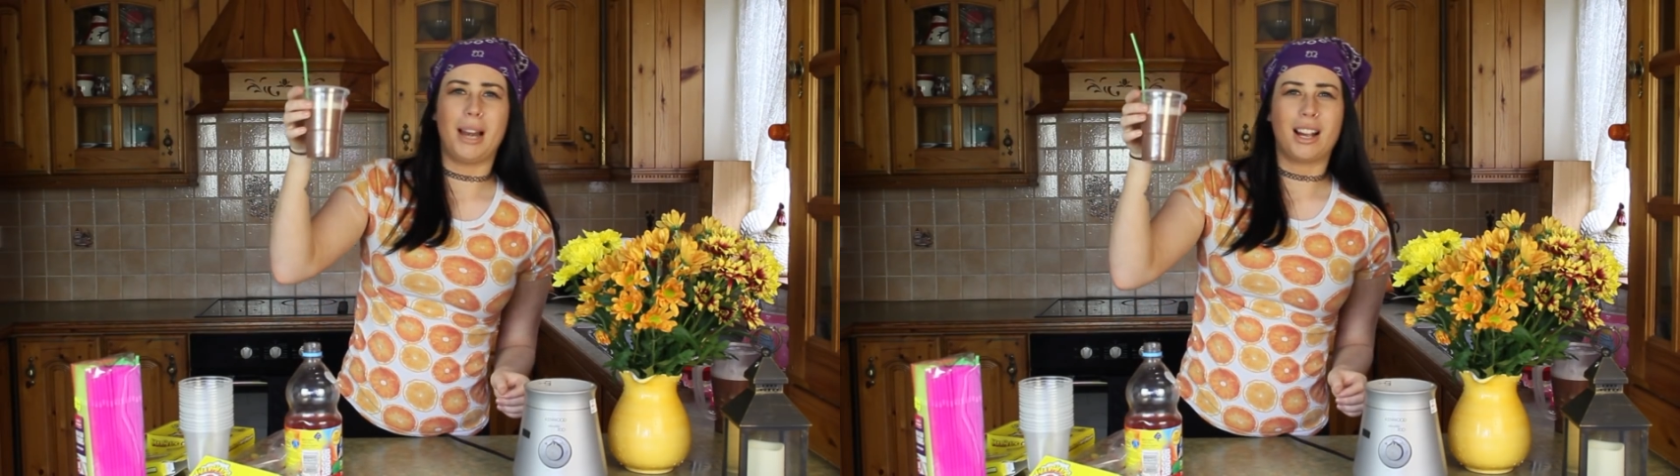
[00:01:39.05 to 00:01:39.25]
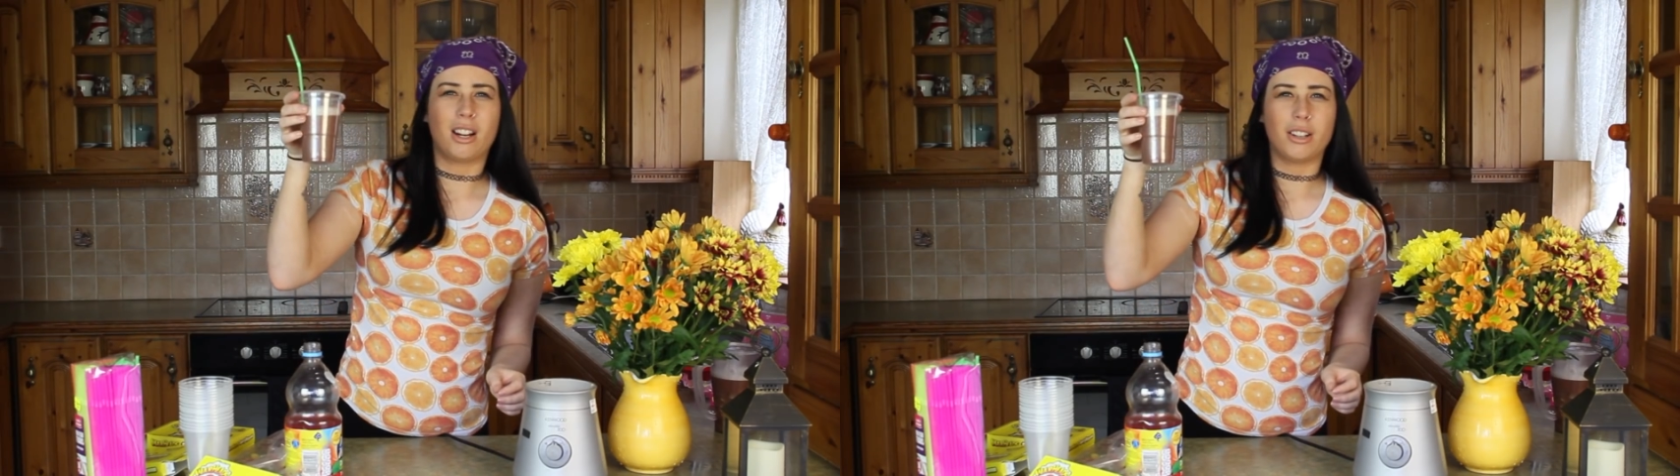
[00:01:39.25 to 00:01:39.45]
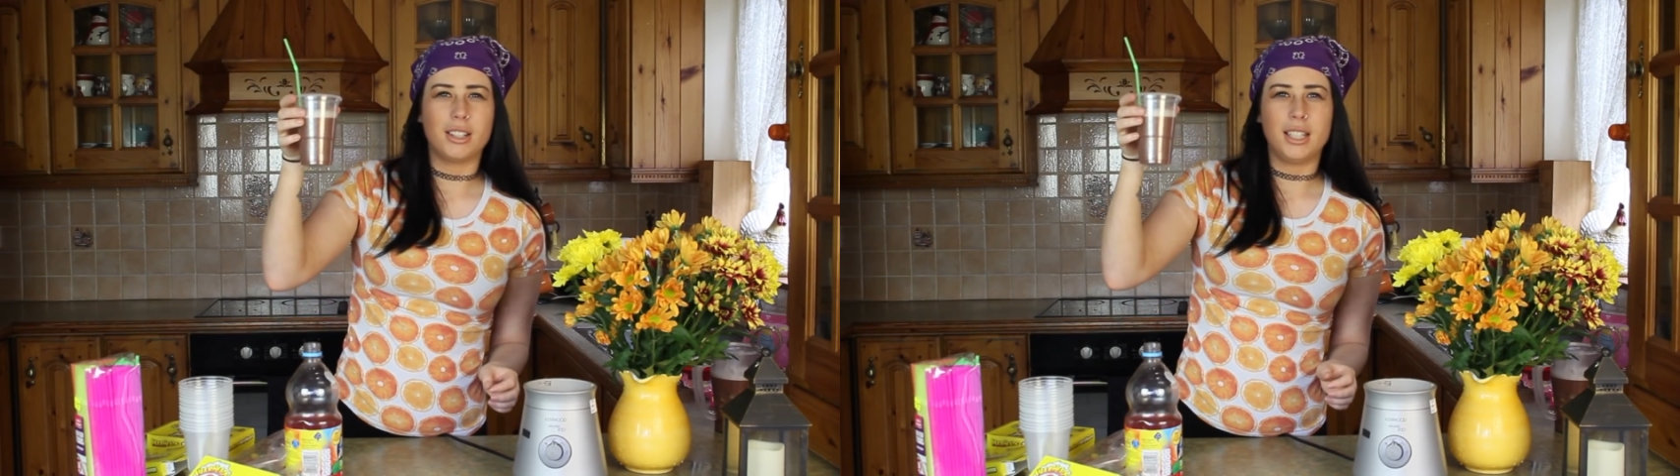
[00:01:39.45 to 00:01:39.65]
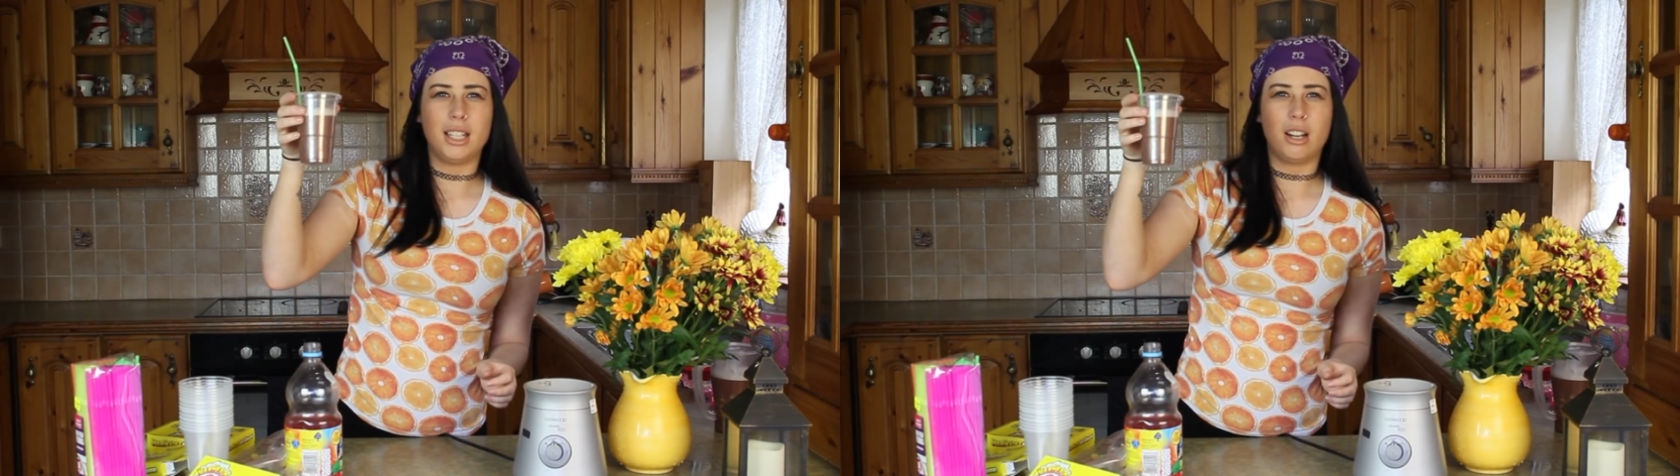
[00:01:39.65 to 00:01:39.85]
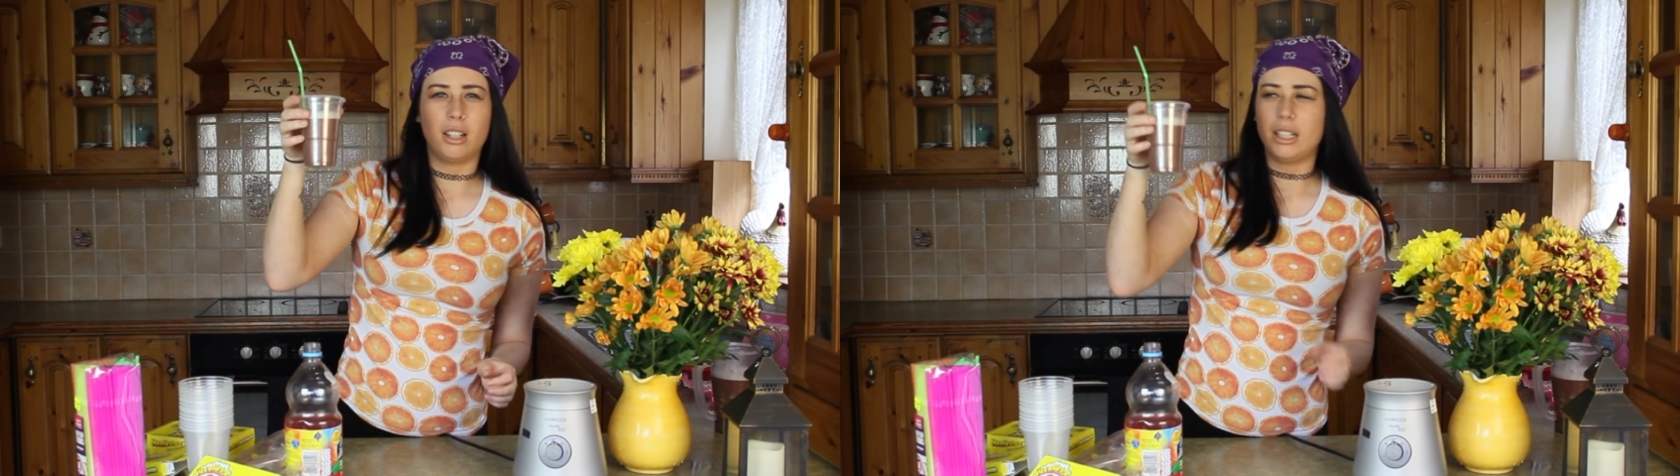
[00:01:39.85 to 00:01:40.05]

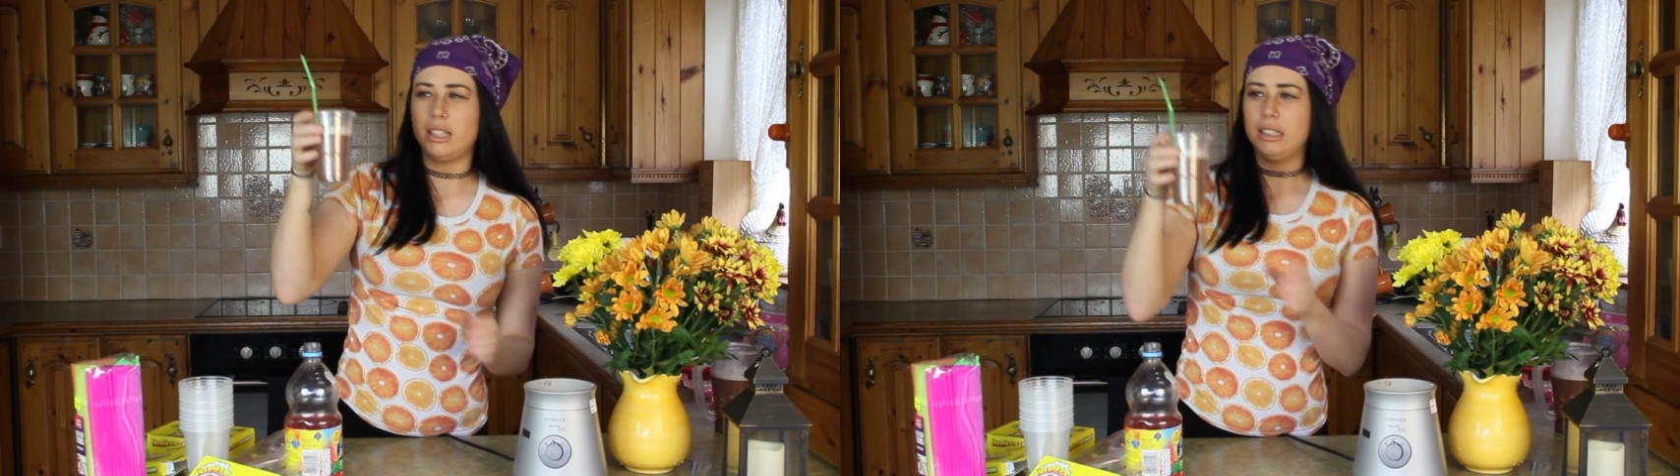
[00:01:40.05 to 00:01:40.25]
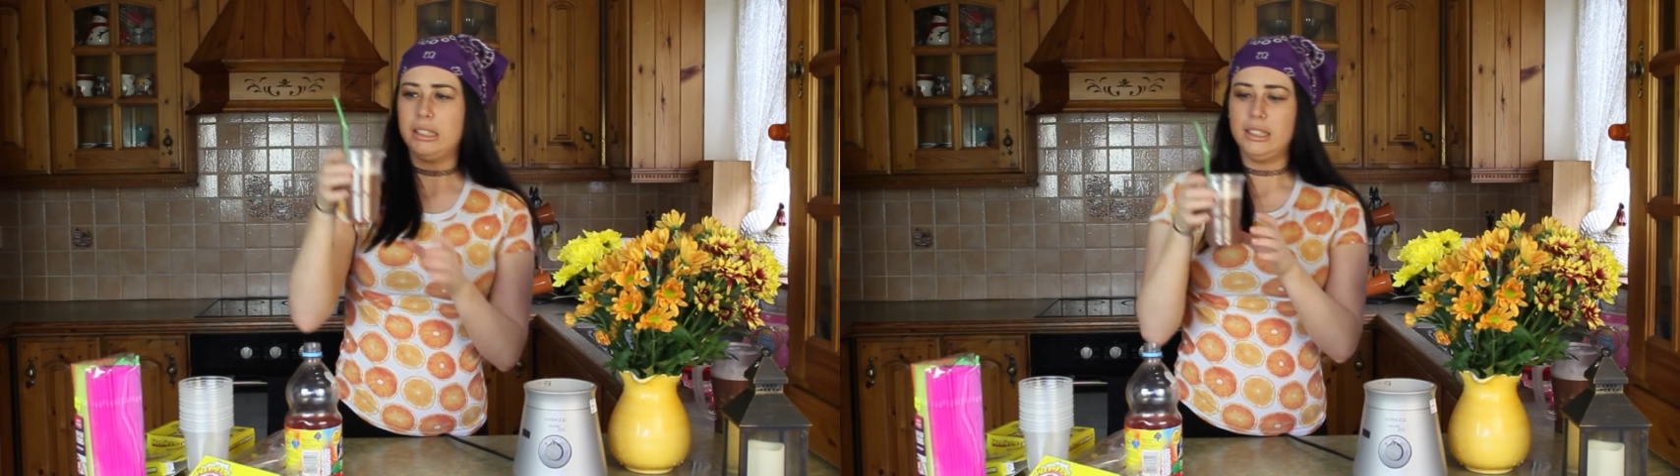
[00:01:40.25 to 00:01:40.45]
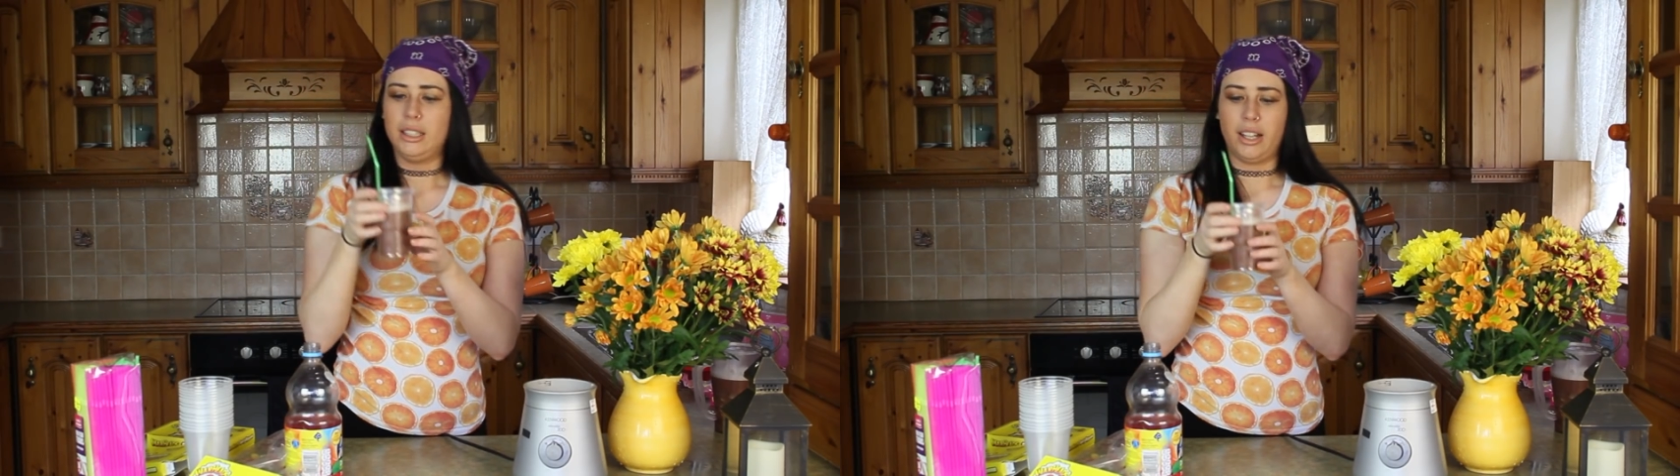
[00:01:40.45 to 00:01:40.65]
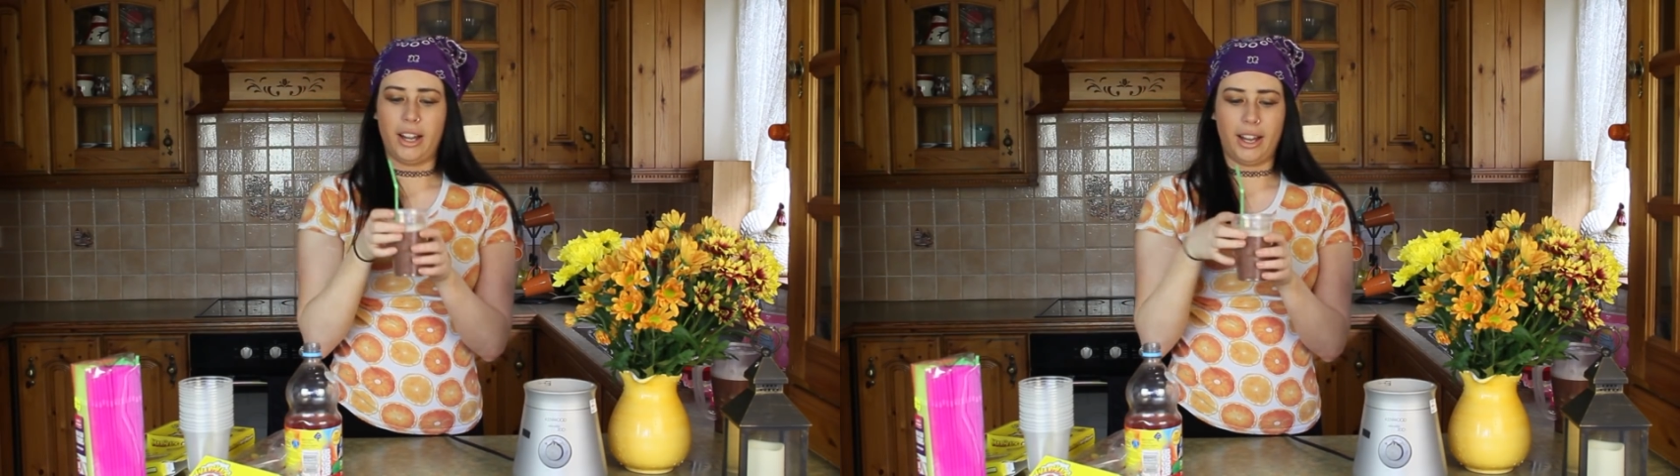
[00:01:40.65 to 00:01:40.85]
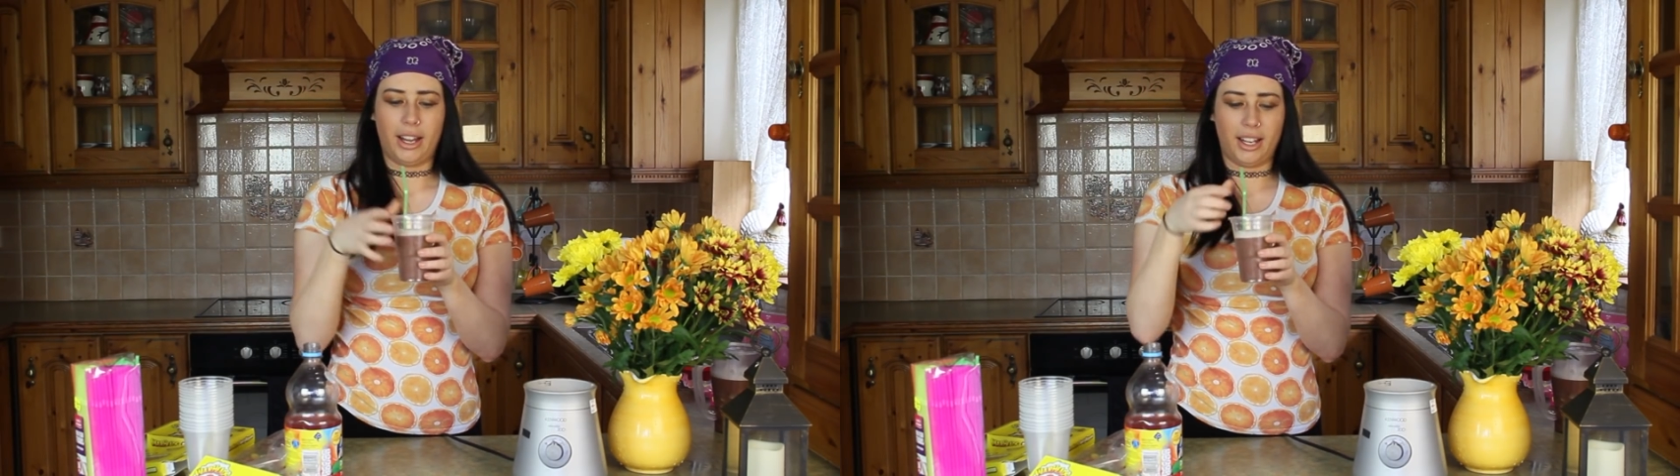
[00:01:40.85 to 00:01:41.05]
blackcurranty color
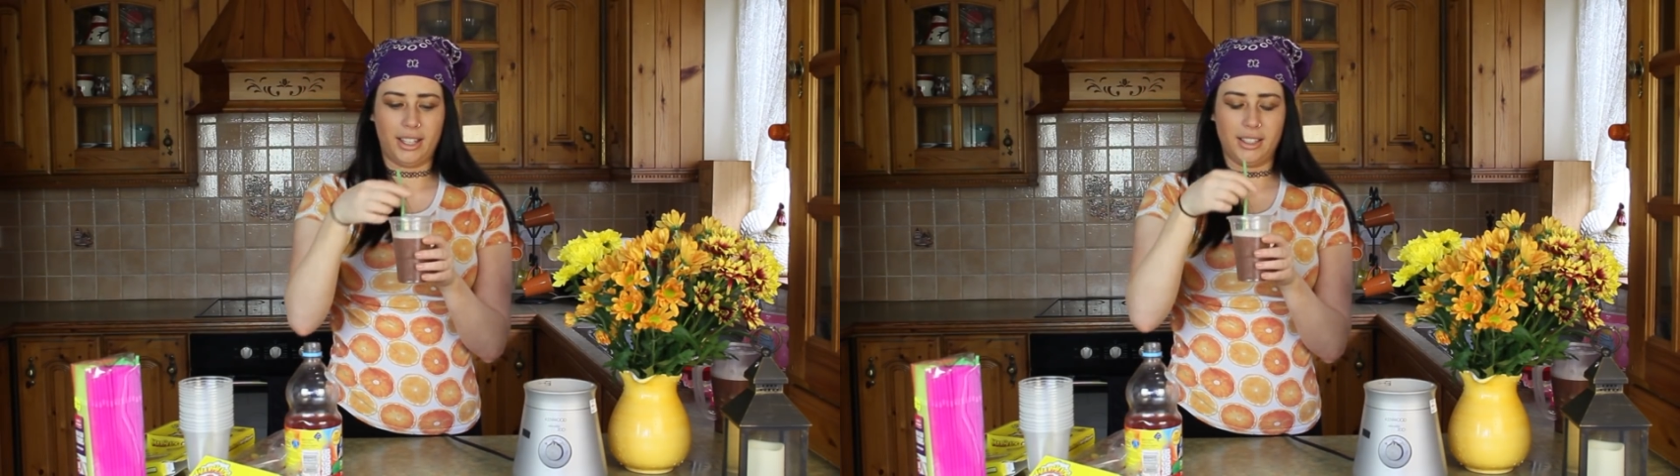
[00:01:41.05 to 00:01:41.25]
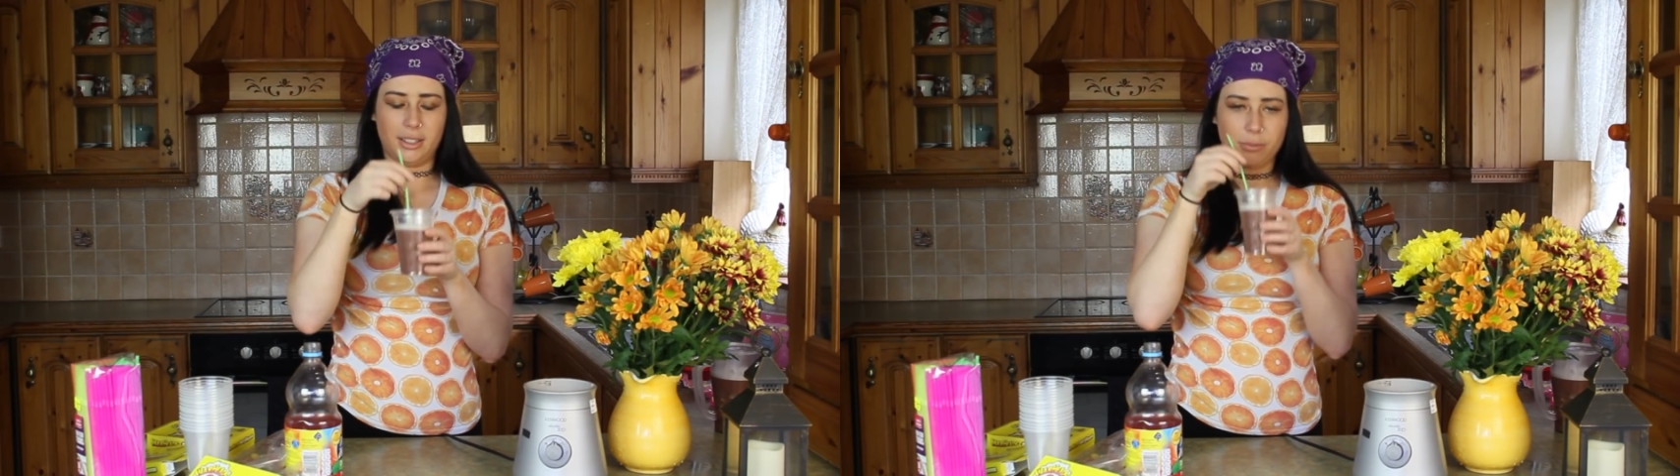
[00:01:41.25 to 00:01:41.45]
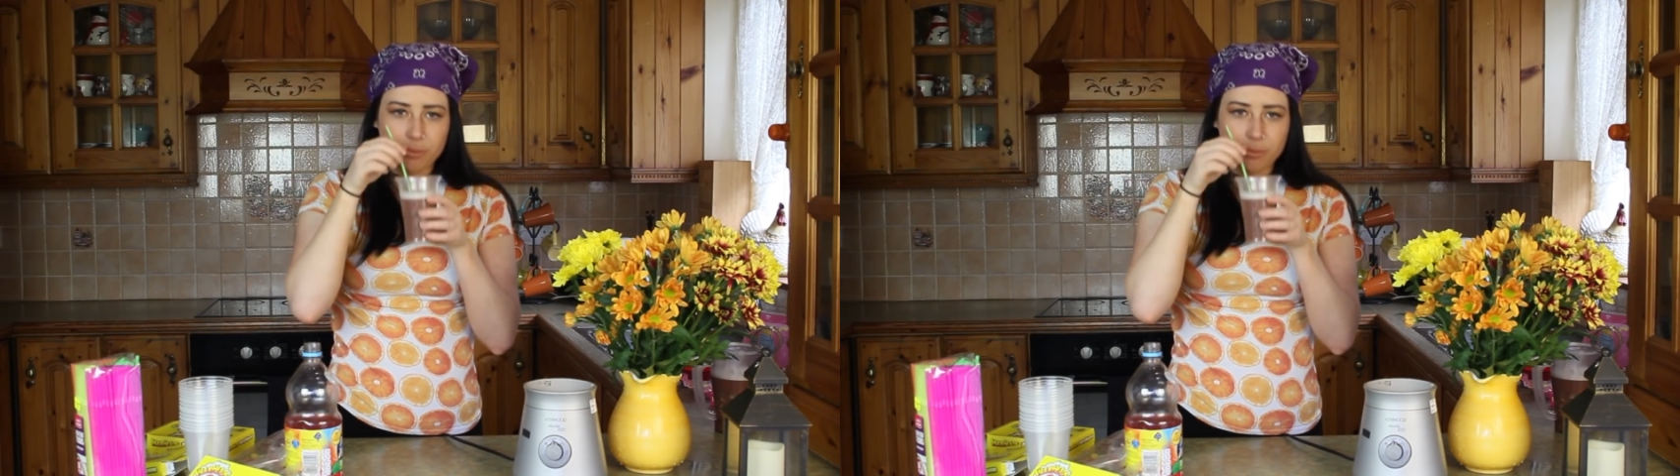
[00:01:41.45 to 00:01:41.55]
and